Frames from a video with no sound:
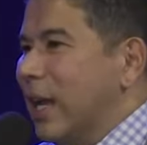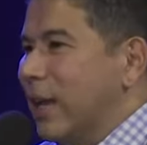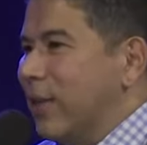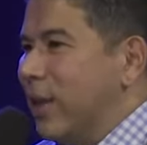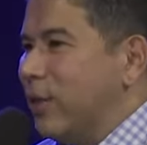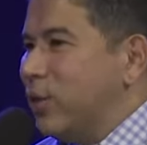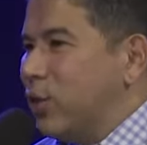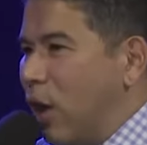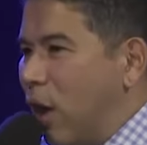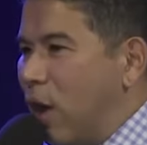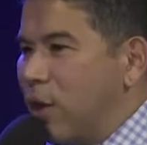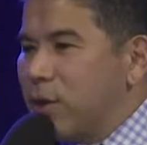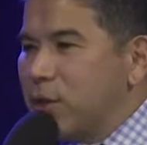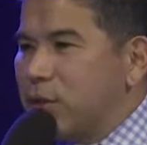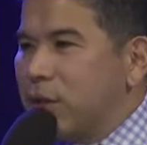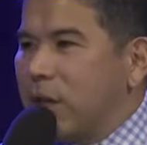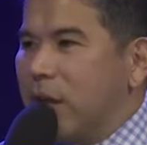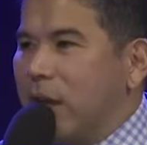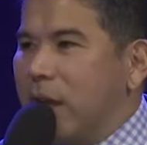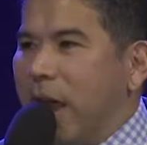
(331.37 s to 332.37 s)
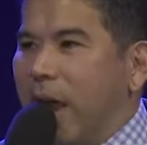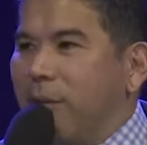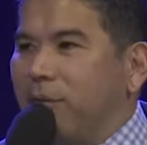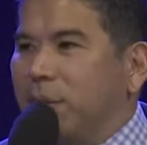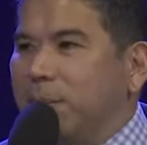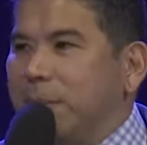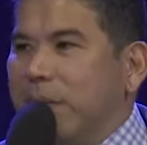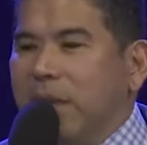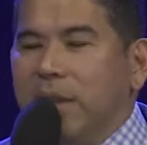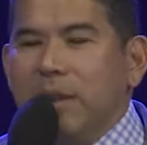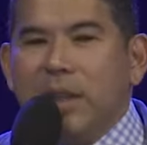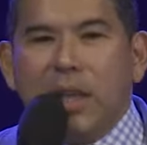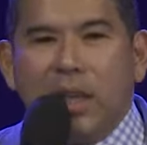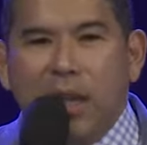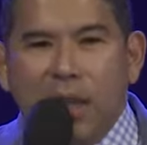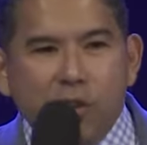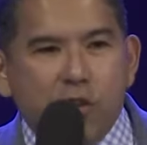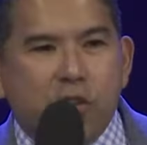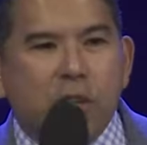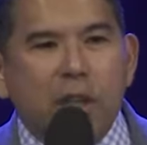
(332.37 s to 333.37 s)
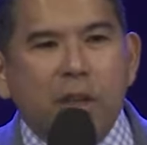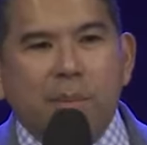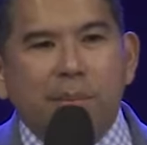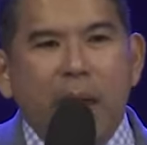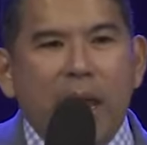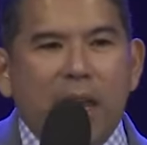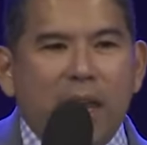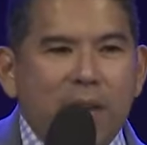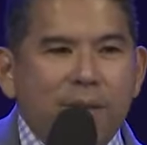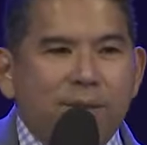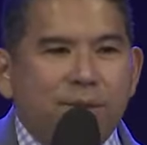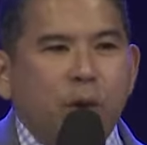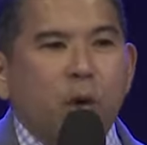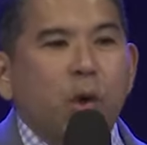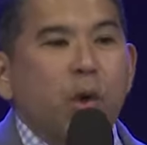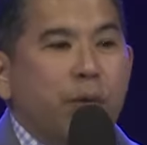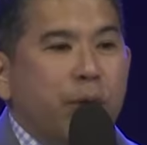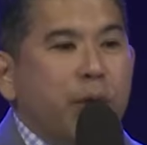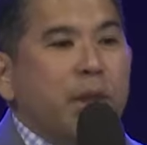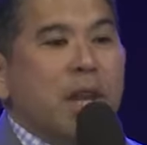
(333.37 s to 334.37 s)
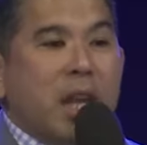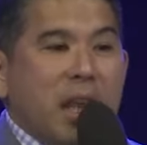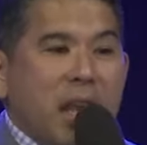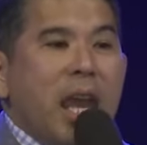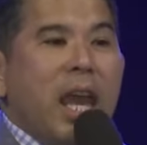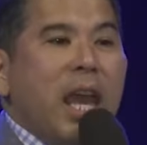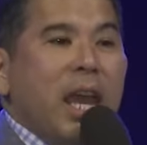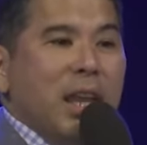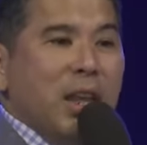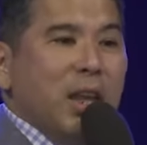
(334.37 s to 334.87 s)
the daughters are going to have to be in the kitchen making food for the king.